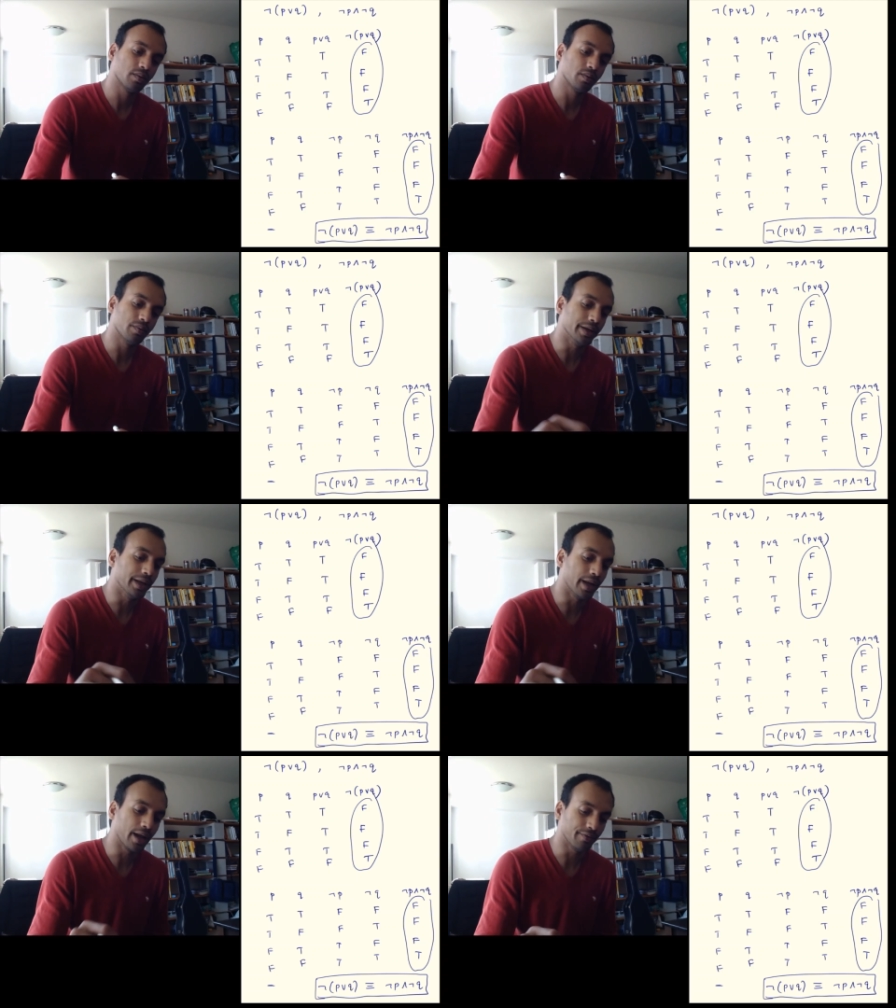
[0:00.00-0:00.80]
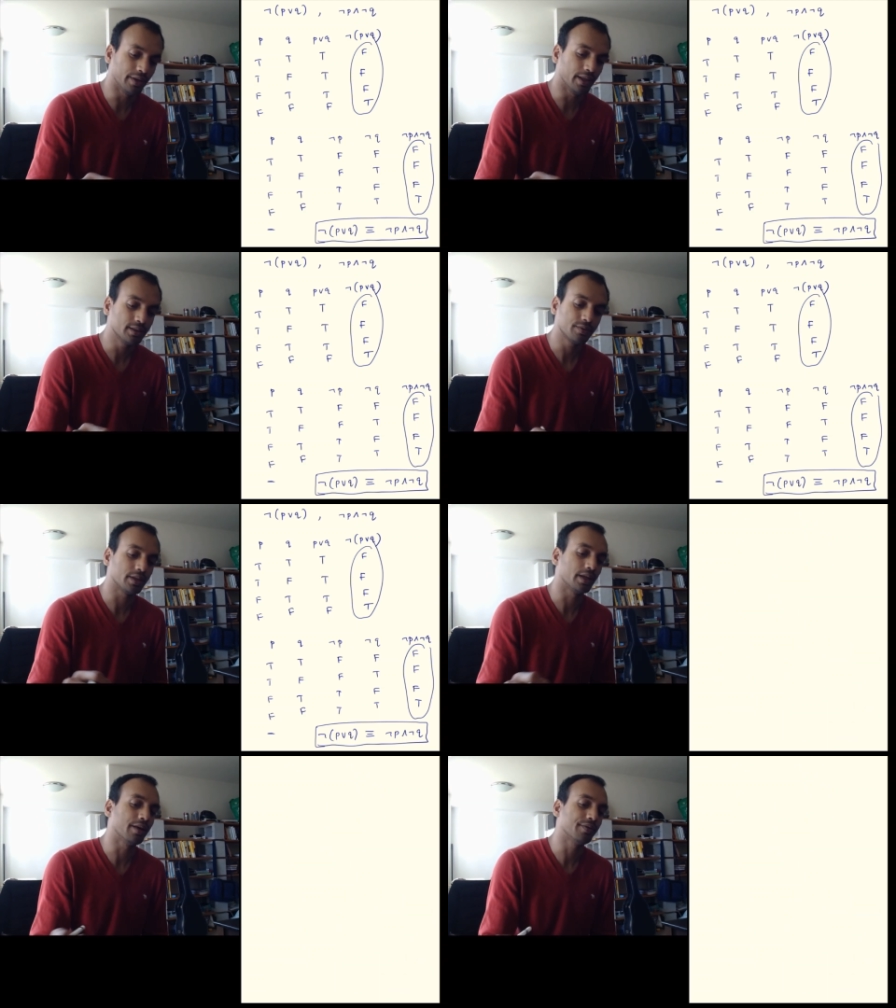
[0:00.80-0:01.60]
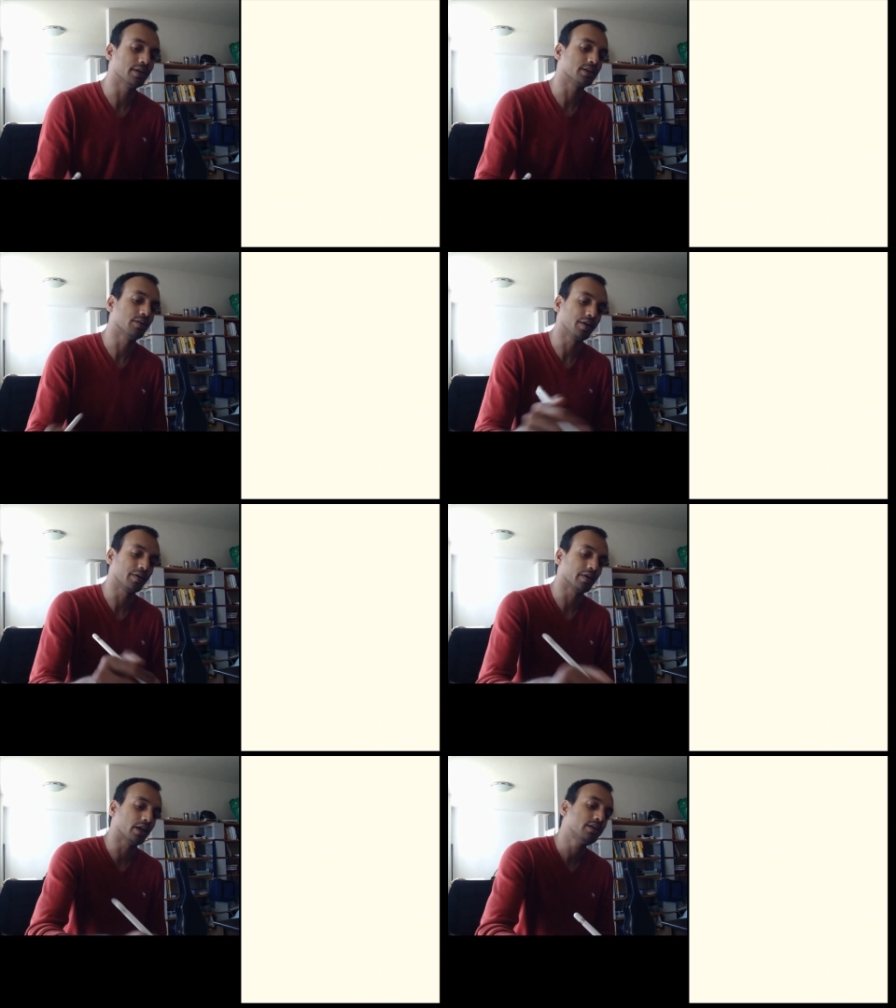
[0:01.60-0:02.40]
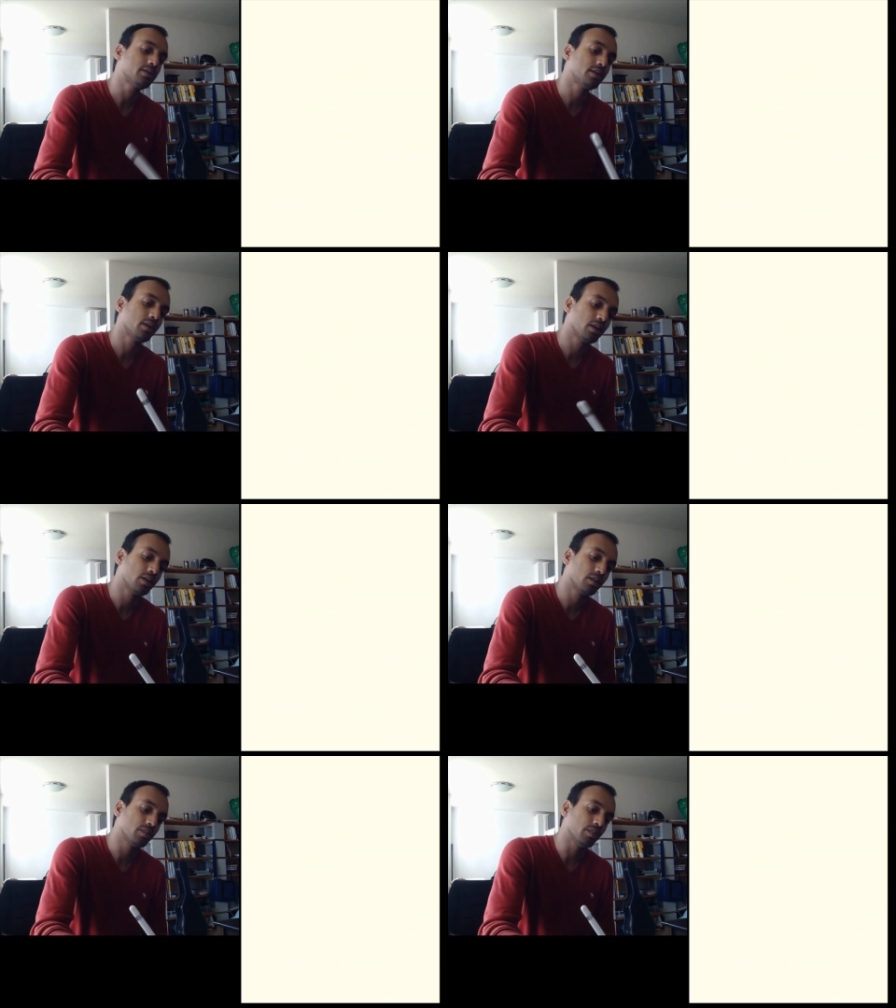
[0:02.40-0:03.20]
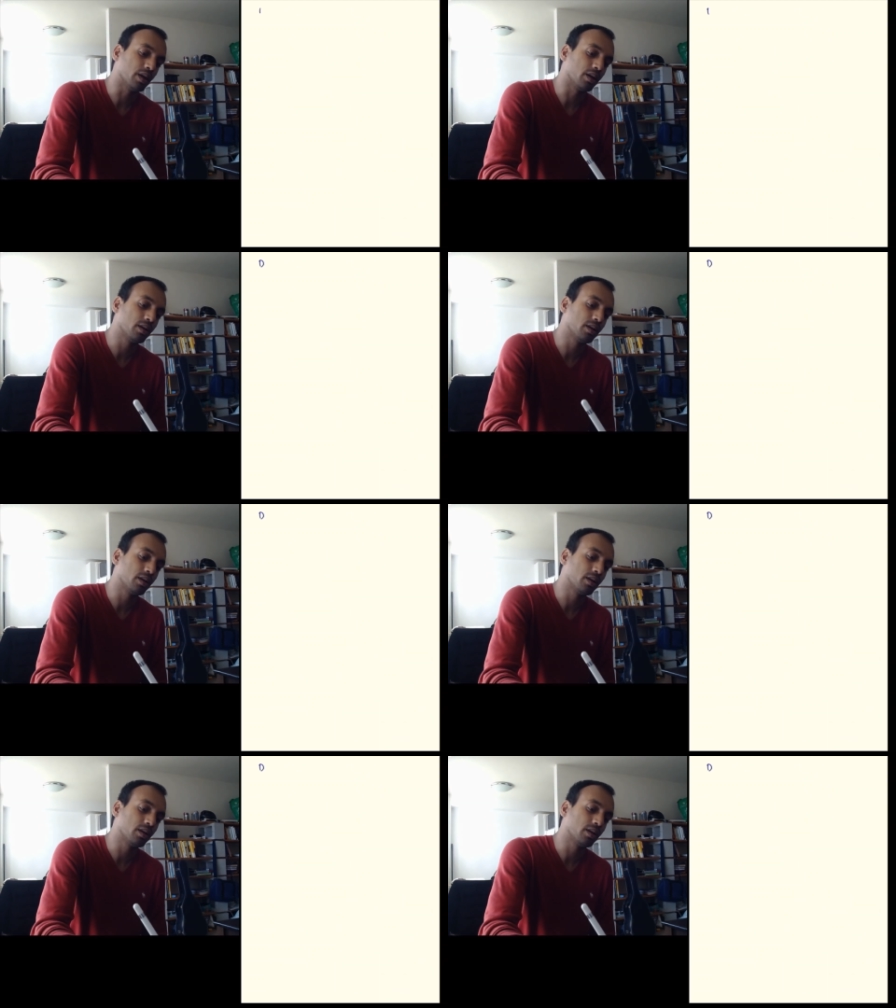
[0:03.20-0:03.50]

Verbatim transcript: we derived this with the definition of equivalence, but